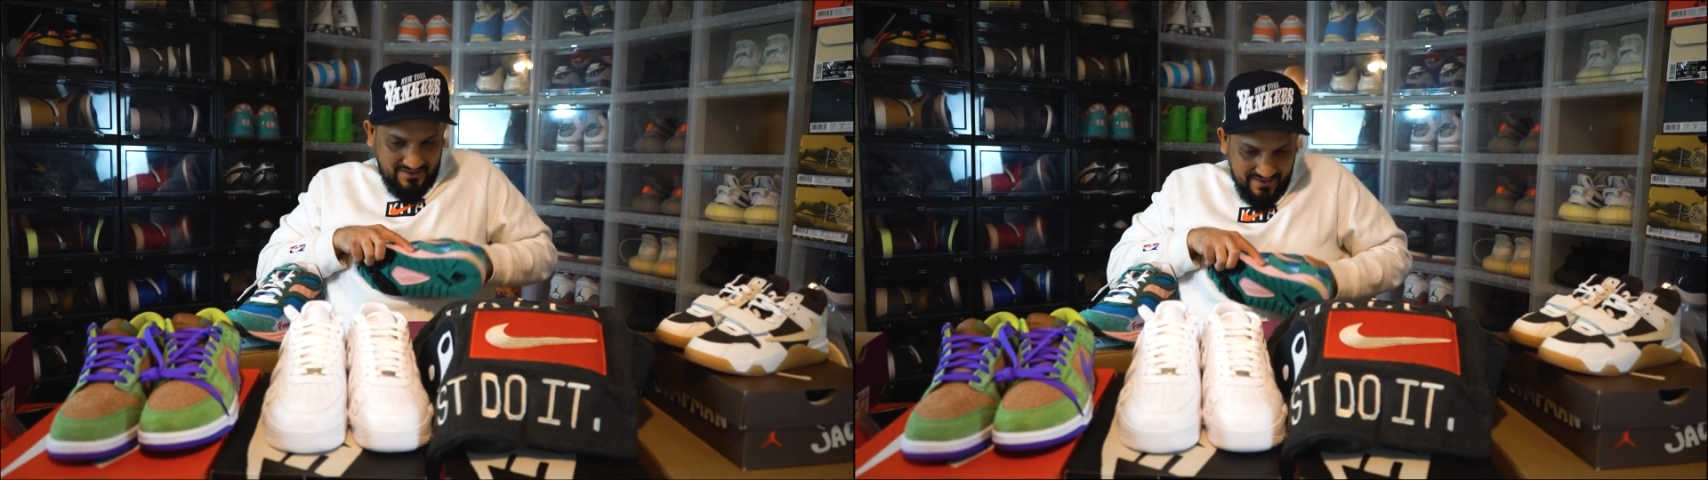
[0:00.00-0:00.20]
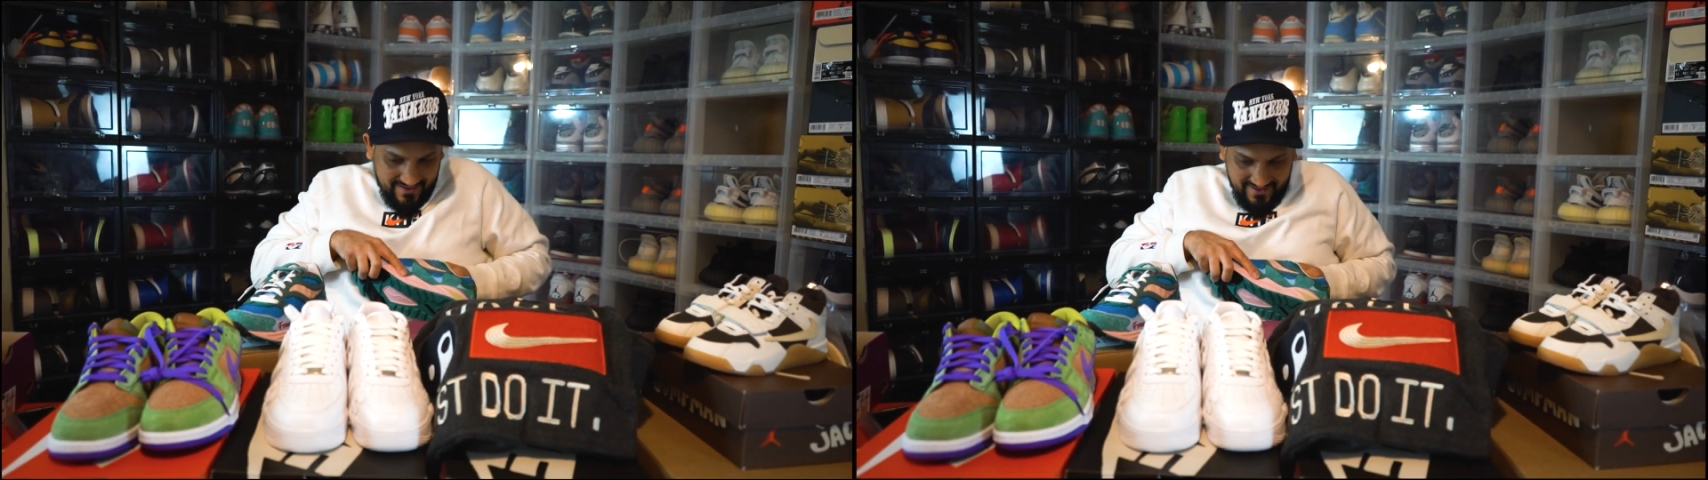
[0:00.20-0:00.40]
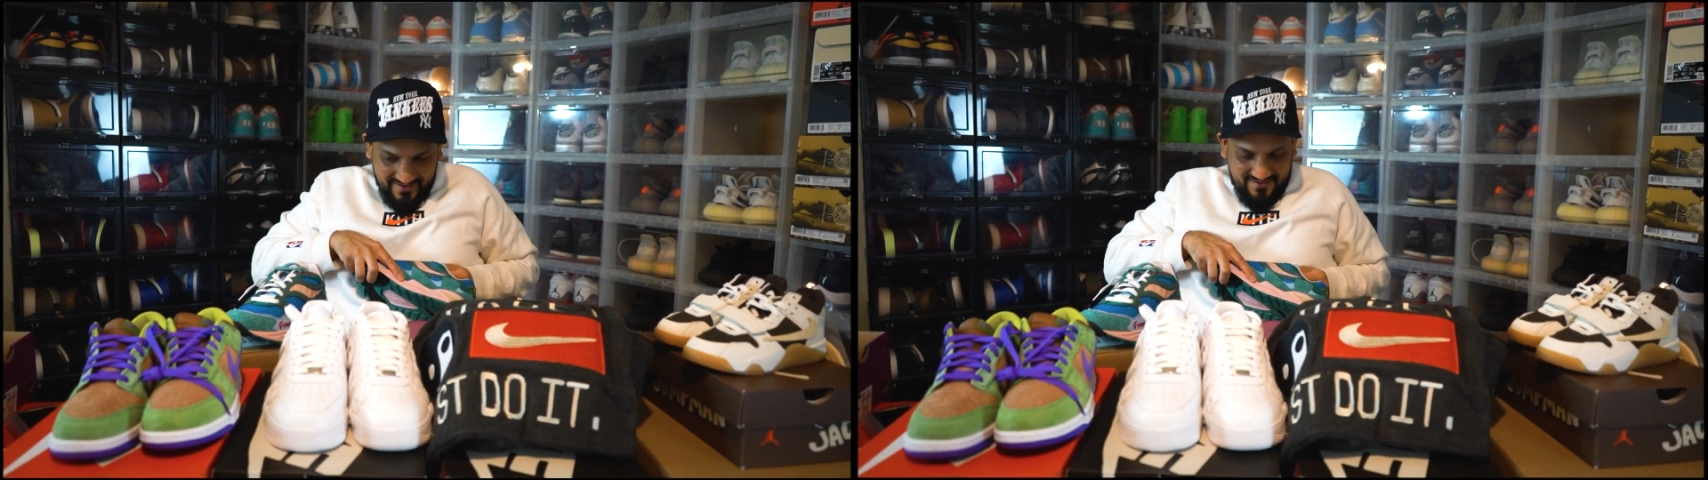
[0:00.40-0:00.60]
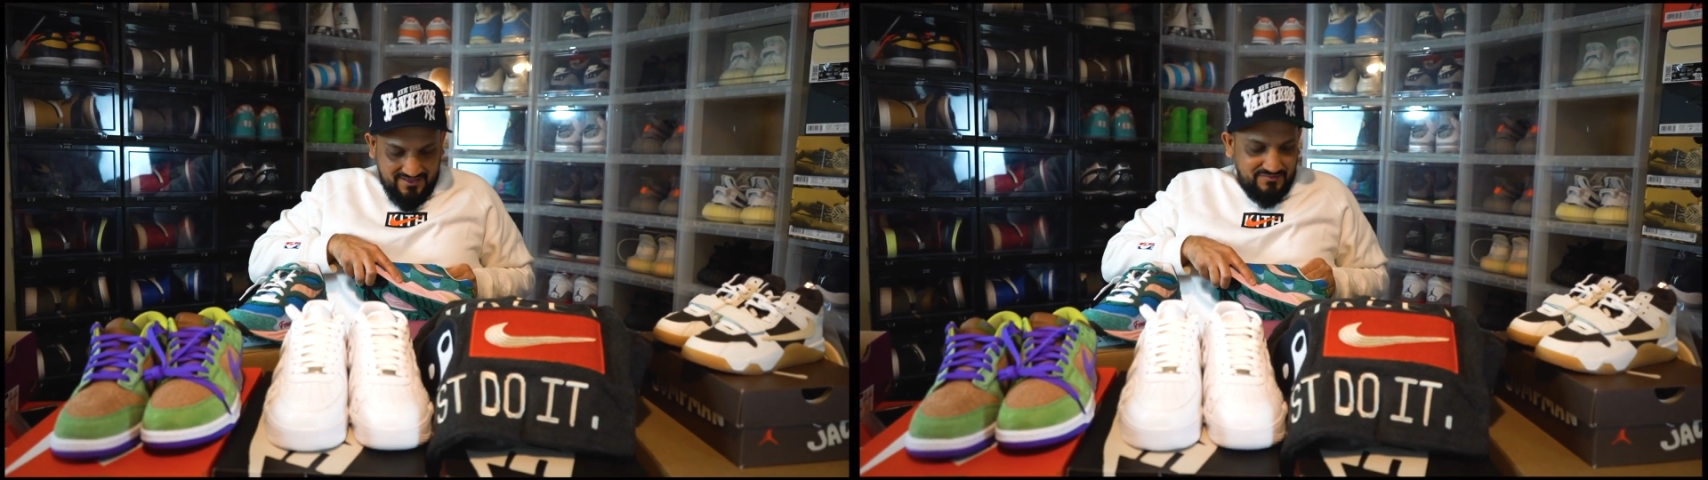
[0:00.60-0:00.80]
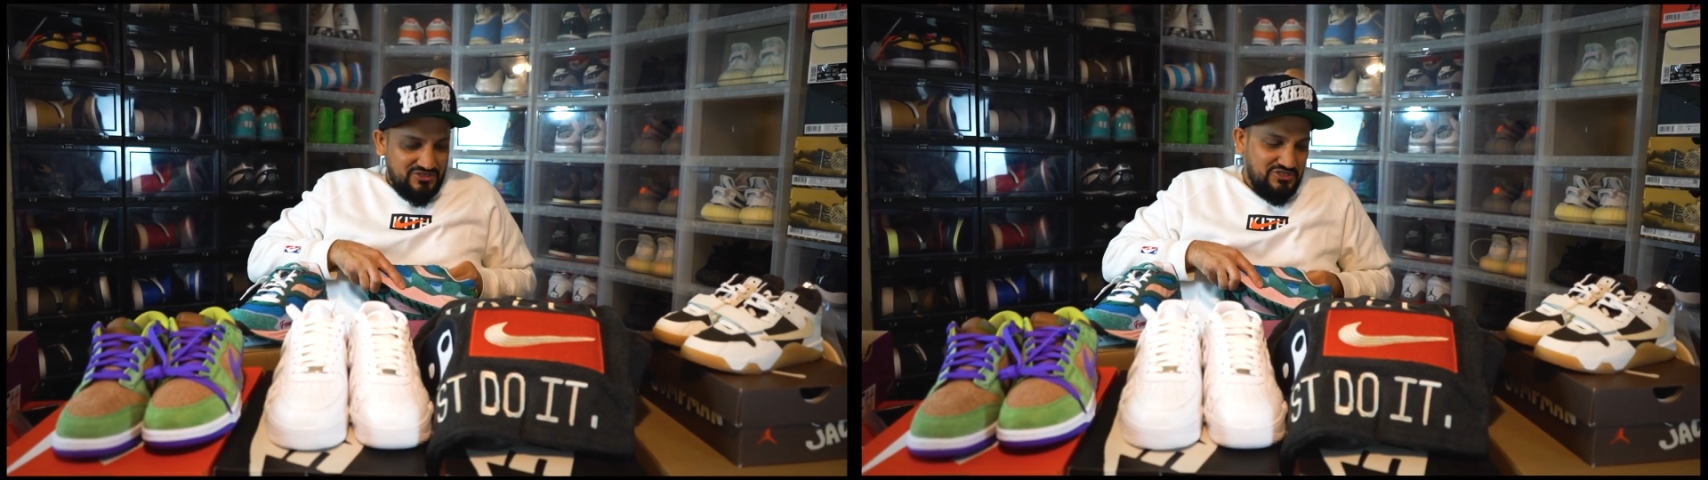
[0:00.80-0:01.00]

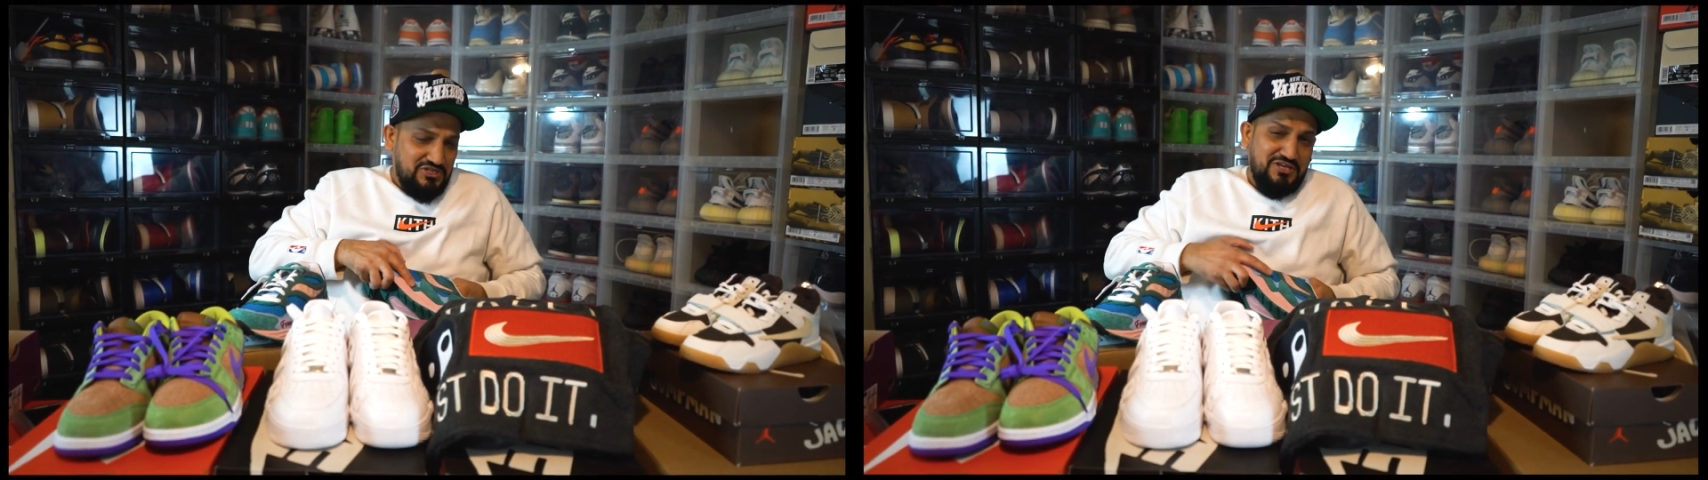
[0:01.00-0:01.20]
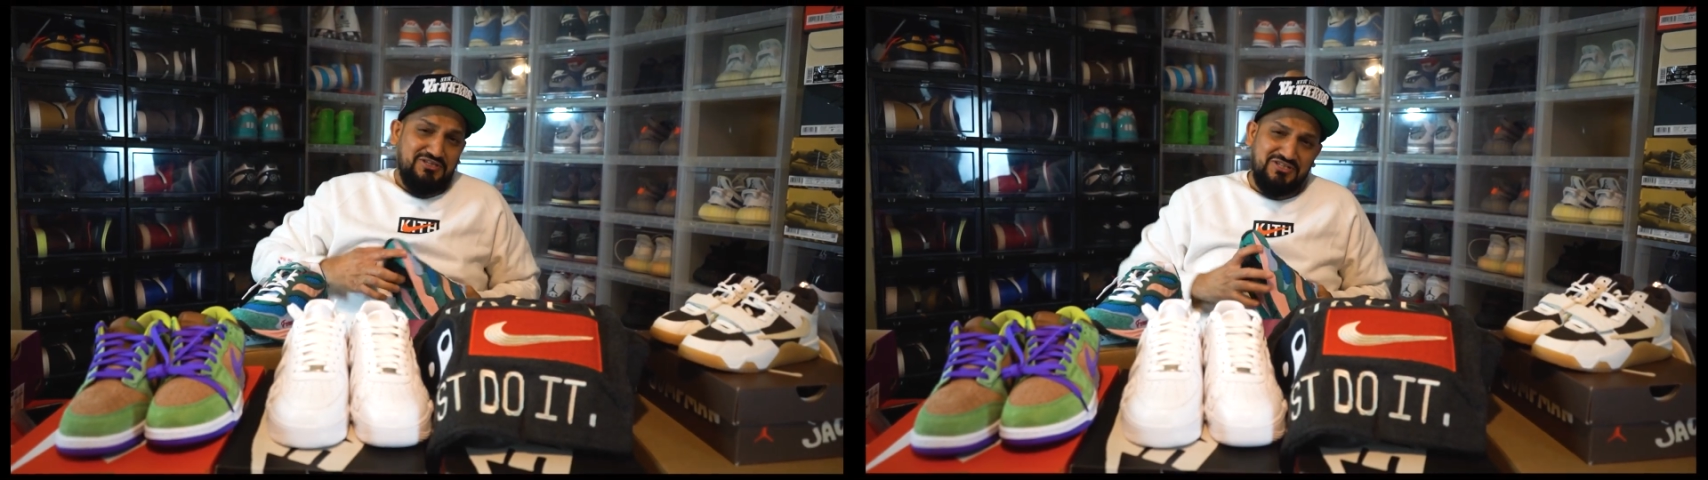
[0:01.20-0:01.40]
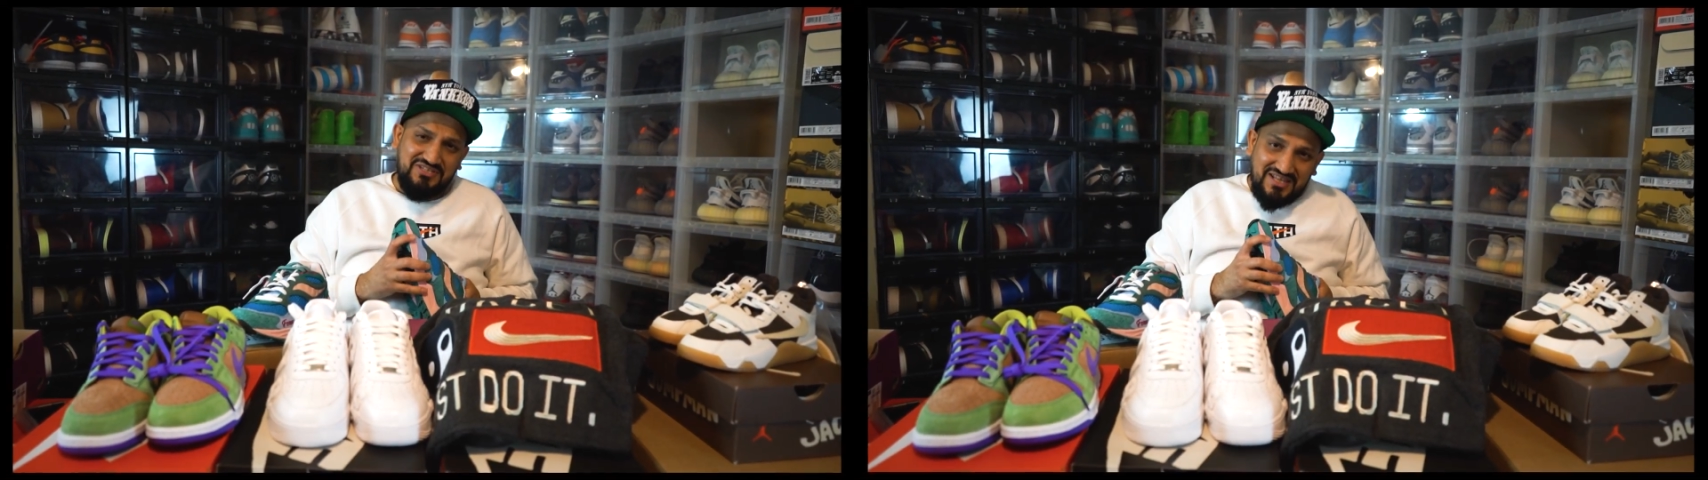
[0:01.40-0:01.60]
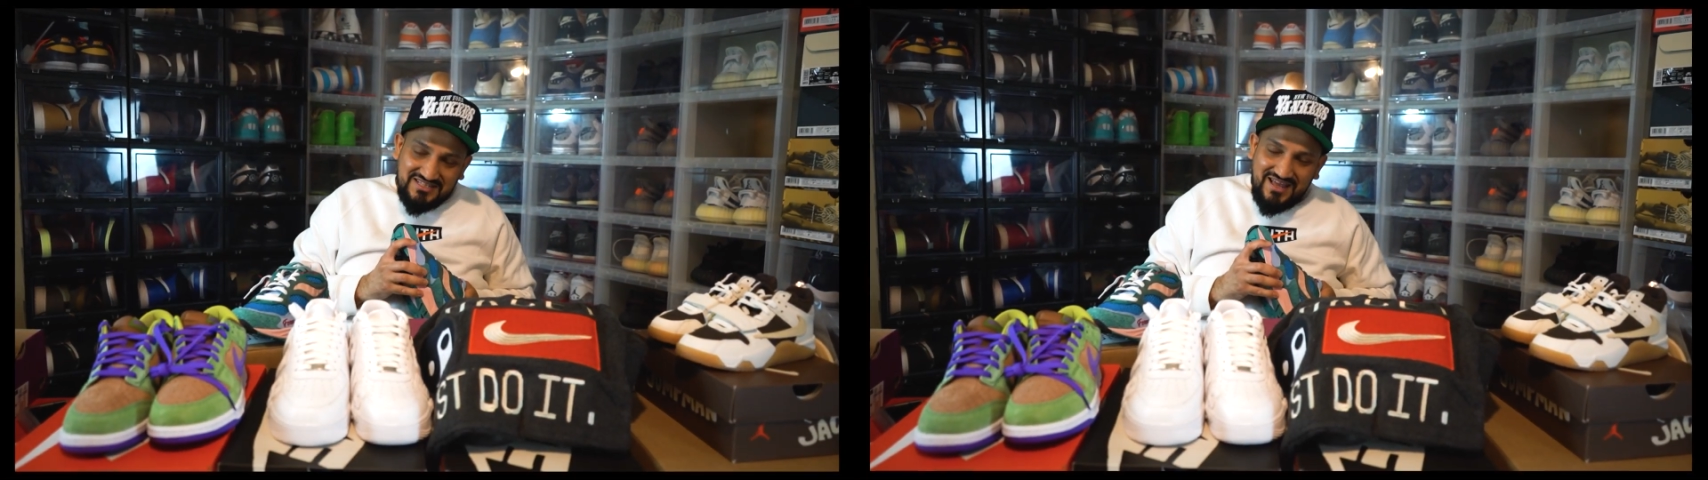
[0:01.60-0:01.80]
Let me just take these things